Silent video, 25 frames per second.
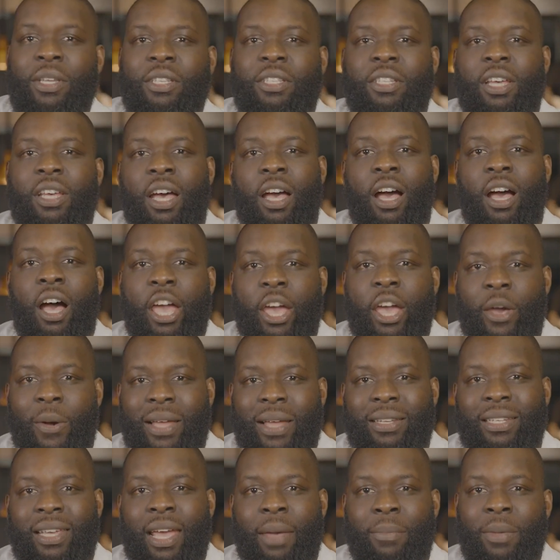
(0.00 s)
is
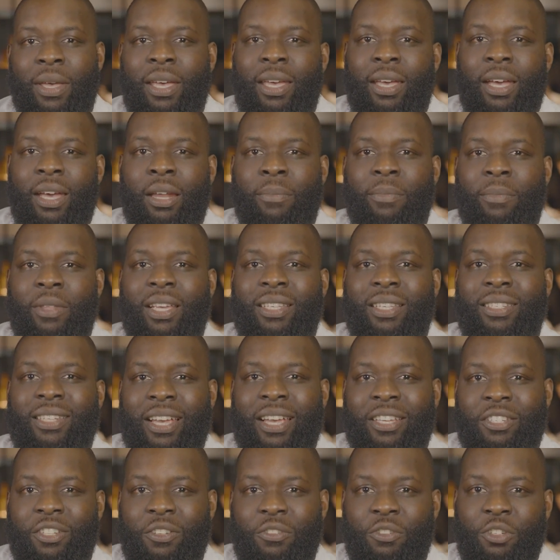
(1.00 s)
Ayo Adeyemi. I'm the
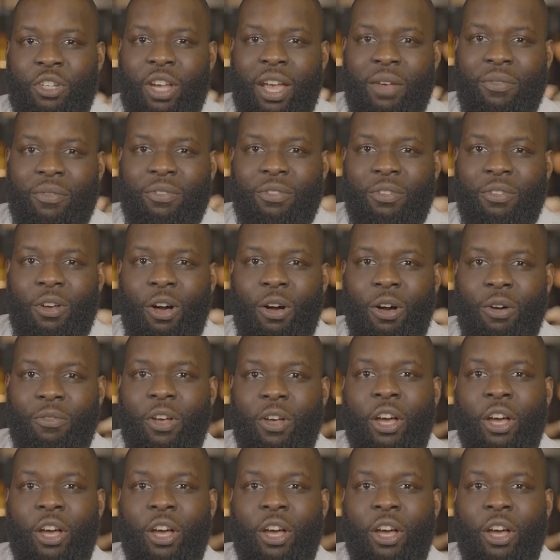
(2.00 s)
executive chef of